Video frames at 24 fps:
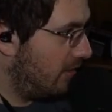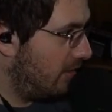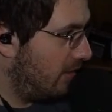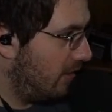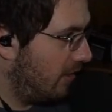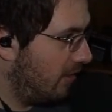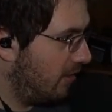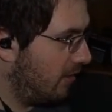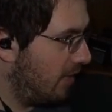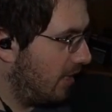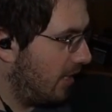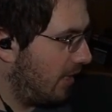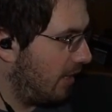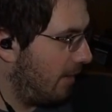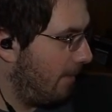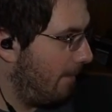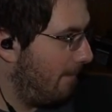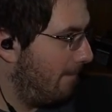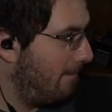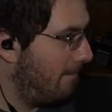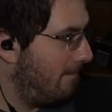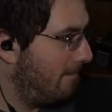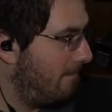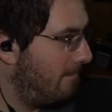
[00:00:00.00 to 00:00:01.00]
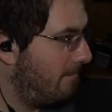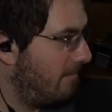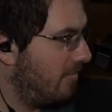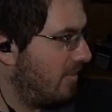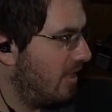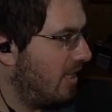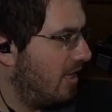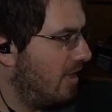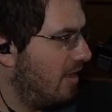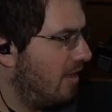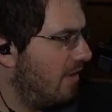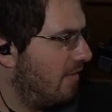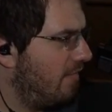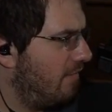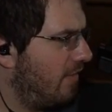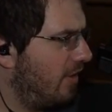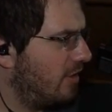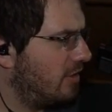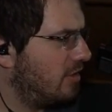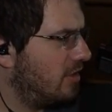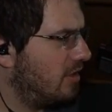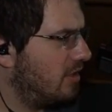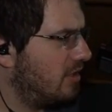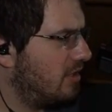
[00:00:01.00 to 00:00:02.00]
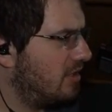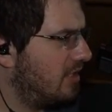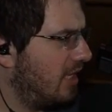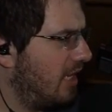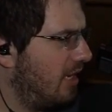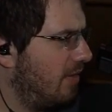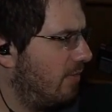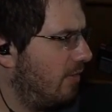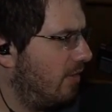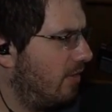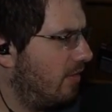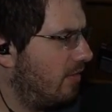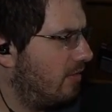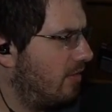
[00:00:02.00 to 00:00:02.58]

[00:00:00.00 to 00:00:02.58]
Unlock function assignable